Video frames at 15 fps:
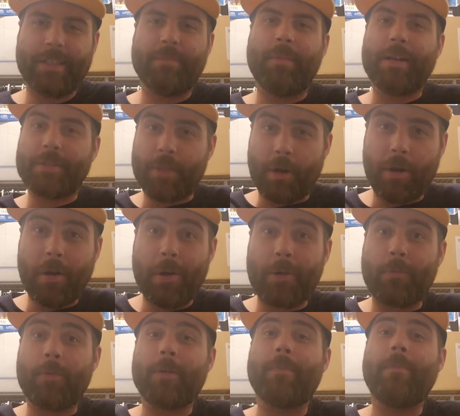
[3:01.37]
and my
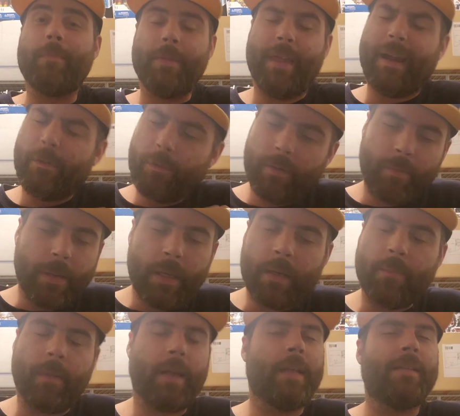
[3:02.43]
dog would be
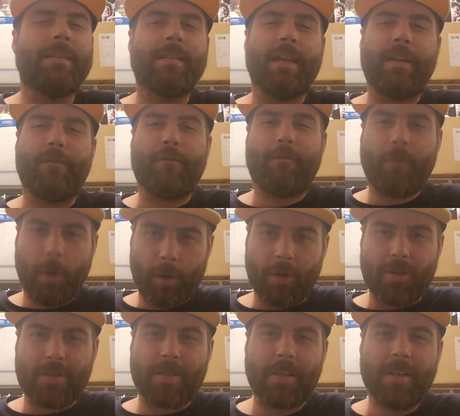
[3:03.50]
made safe
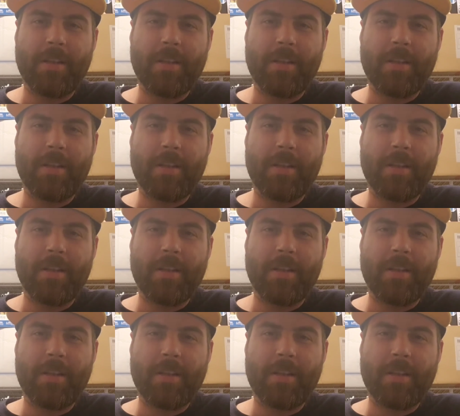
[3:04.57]
first.